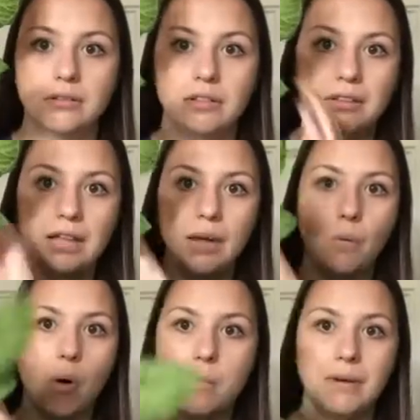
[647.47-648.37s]
They
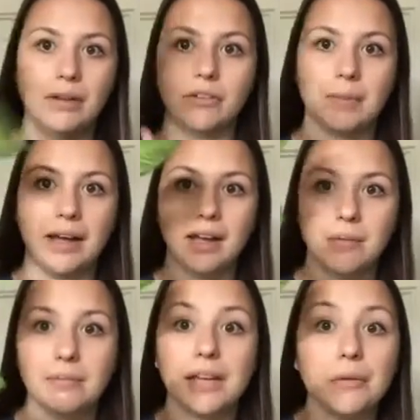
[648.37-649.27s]
won't bounce back
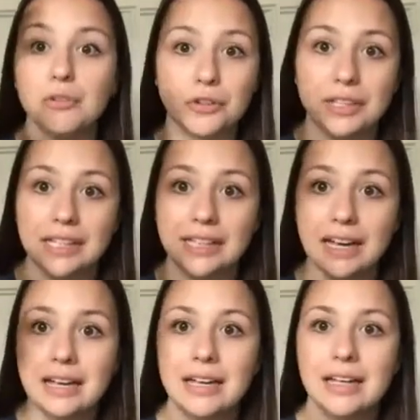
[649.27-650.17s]
up. They won't do any of
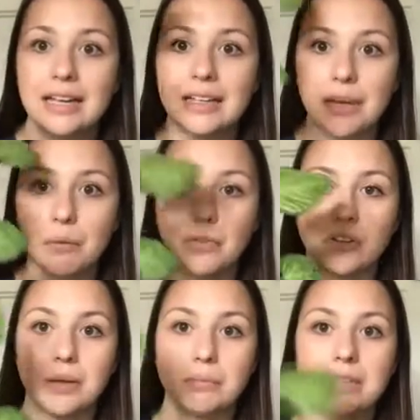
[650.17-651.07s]
that. They will just
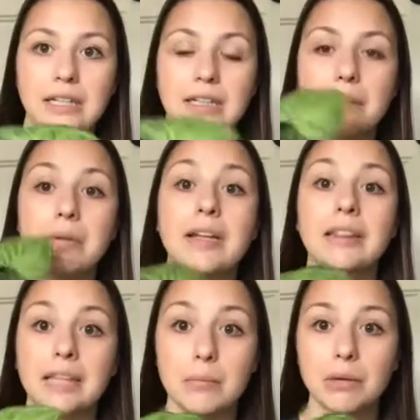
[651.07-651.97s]
completely be
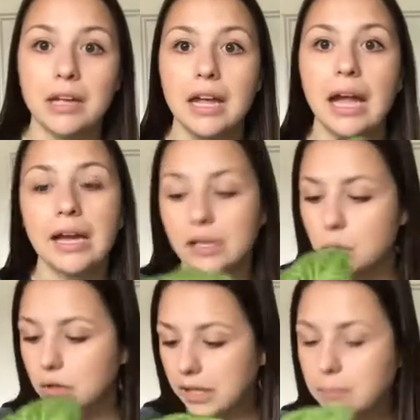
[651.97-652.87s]
limp. And it
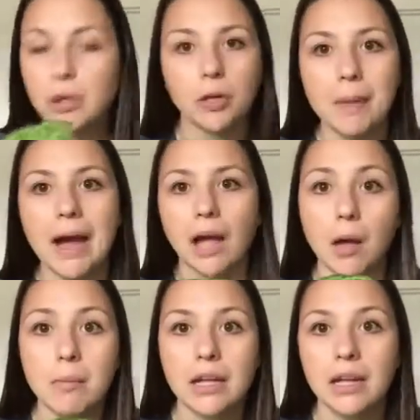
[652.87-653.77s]
will like perk back
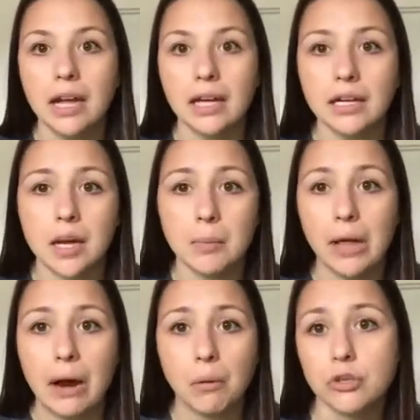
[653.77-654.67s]
up in a couple
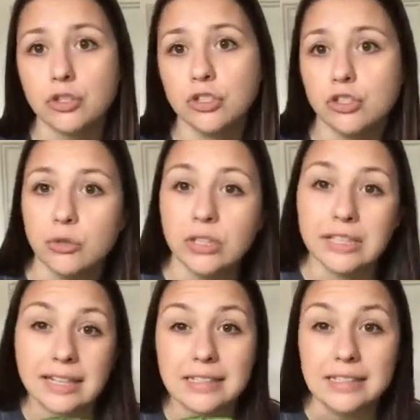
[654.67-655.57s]
hours to the
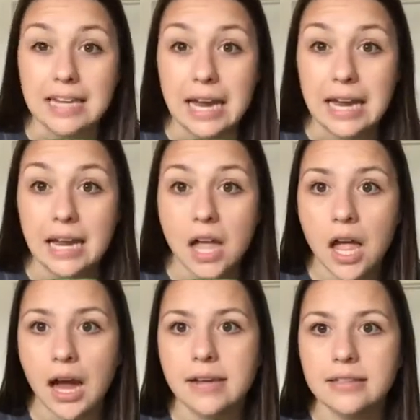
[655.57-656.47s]
next day,
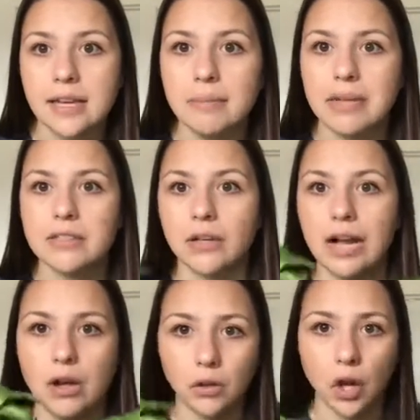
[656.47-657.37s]
I'd say, based on
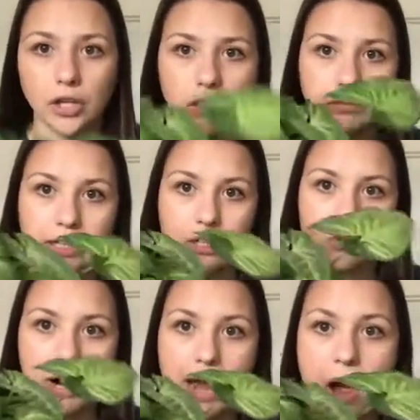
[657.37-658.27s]
how long you let it
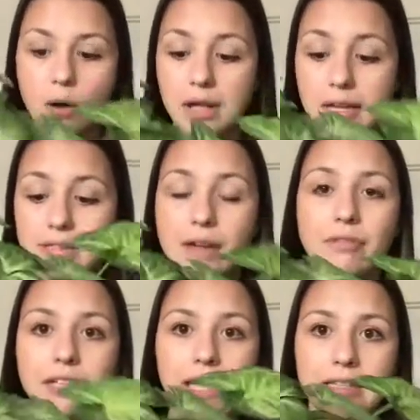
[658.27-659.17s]
dry out.
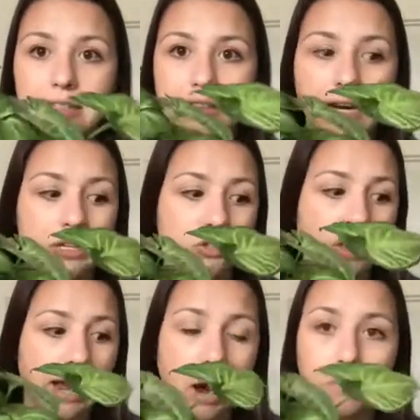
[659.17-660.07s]
Definitely let these guys
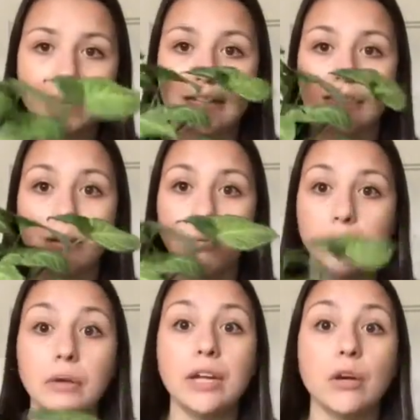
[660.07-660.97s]
dry out because they
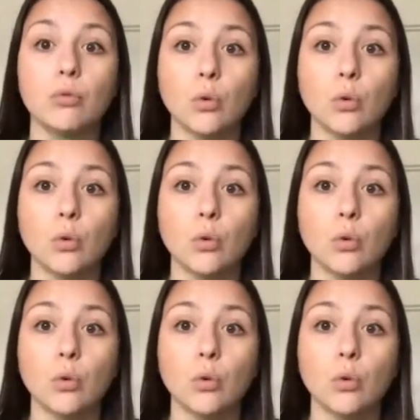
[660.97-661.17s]
will get root